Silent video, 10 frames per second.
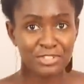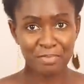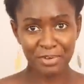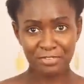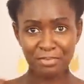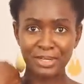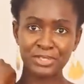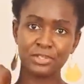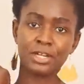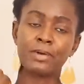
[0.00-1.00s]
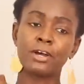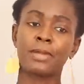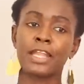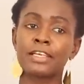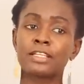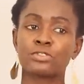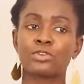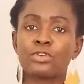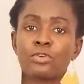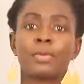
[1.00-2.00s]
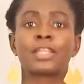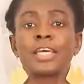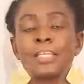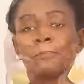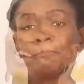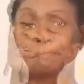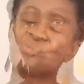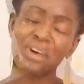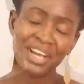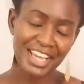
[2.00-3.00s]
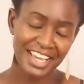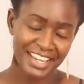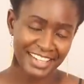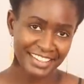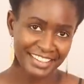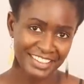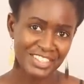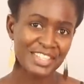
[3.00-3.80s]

topic for me to talk about, but I think it's also a topic that why